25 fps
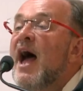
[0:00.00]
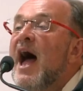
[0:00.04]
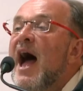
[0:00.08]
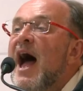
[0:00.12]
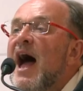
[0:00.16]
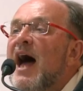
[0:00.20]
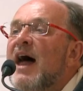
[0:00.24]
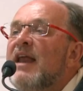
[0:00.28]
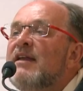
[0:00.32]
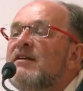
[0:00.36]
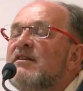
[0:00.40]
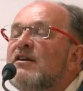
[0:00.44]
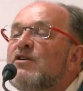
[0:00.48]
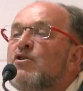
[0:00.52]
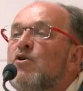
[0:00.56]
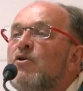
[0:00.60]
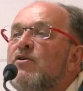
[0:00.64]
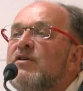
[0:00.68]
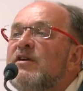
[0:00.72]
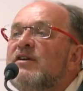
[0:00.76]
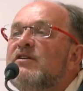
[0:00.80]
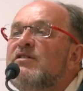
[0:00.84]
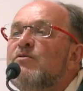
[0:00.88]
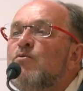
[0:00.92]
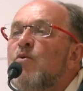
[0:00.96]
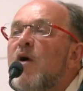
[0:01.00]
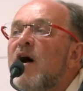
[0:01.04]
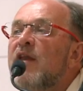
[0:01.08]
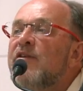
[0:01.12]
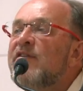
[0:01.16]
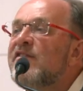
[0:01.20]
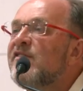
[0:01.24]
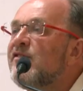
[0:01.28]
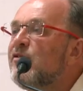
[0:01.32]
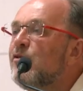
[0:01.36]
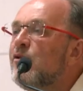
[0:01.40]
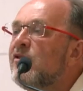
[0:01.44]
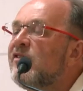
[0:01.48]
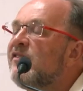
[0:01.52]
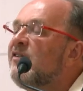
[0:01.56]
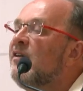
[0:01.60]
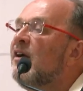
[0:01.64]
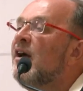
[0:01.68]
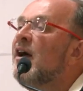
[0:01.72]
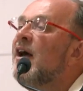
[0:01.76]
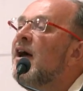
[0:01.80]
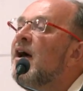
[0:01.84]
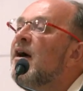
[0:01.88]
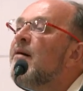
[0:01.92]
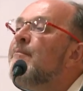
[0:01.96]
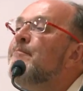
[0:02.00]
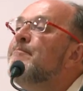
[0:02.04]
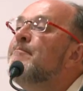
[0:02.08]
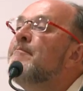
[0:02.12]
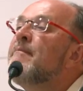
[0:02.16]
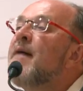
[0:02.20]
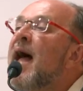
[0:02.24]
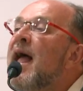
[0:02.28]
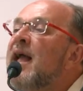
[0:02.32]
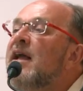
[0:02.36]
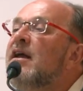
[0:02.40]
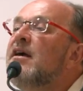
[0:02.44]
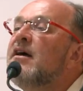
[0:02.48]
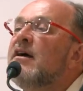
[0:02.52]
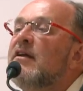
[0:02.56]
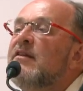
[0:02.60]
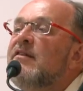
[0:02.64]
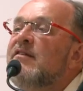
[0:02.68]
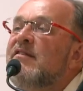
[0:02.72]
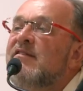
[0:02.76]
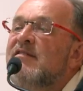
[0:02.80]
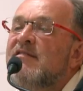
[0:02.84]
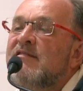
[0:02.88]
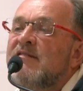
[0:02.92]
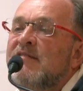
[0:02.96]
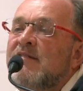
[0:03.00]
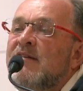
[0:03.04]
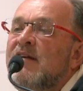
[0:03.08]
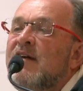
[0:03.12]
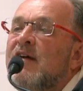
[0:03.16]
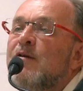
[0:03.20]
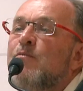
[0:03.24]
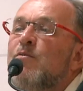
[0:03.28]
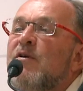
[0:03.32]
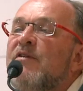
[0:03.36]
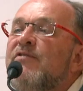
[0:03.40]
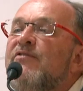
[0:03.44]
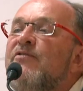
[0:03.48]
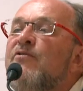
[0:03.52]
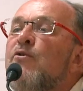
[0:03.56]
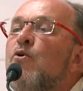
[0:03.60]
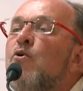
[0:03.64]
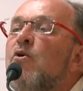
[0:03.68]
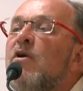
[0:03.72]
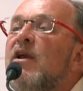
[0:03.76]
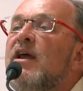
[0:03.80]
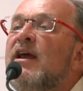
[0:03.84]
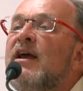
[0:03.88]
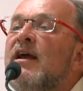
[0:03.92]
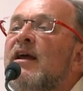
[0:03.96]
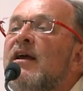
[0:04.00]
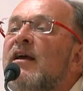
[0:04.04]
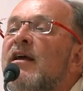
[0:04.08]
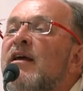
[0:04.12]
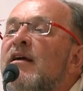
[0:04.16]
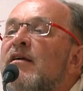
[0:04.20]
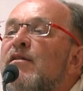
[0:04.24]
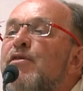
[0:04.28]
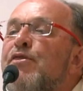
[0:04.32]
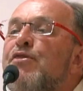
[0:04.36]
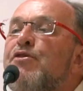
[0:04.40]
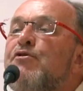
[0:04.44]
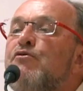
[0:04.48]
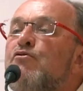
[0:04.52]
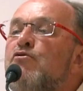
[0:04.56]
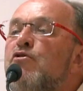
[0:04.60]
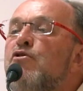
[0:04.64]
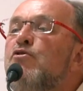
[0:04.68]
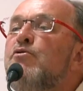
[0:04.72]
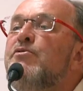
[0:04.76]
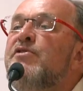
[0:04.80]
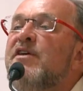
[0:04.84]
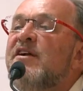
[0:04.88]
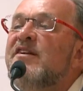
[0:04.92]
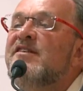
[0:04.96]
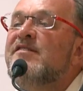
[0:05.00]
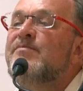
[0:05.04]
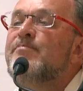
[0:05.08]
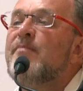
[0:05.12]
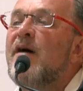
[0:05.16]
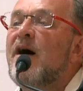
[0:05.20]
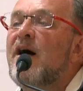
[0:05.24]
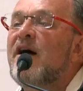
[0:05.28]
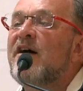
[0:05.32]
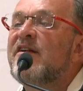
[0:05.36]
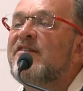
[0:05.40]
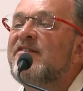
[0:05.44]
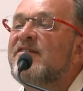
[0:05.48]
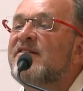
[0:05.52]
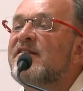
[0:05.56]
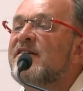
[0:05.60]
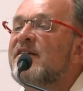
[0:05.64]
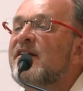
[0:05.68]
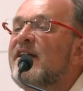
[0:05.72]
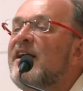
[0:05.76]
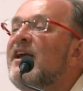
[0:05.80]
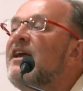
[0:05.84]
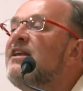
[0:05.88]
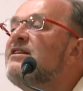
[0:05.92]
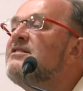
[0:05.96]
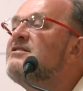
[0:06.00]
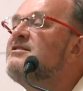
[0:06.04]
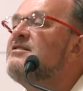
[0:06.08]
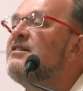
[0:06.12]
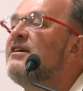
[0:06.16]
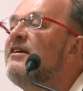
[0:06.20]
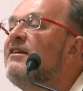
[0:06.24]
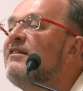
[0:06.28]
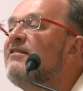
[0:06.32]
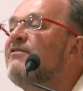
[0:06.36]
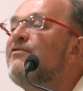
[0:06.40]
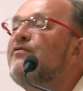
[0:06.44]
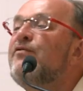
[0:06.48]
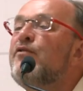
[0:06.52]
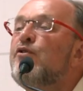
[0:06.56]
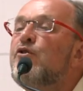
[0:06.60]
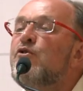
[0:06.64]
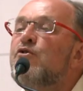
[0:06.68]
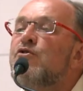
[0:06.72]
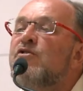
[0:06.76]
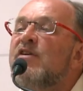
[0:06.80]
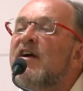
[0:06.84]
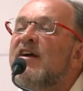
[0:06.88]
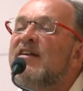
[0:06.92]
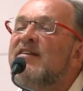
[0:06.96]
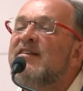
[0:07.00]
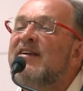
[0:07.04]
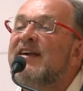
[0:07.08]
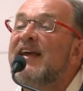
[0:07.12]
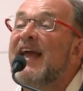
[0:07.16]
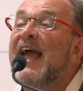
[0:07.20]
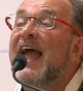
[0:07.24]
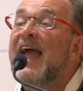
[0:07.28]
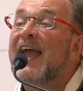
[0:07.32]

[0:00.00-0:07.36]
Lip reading: And according to one source, maggots were falling through this mask into his food as he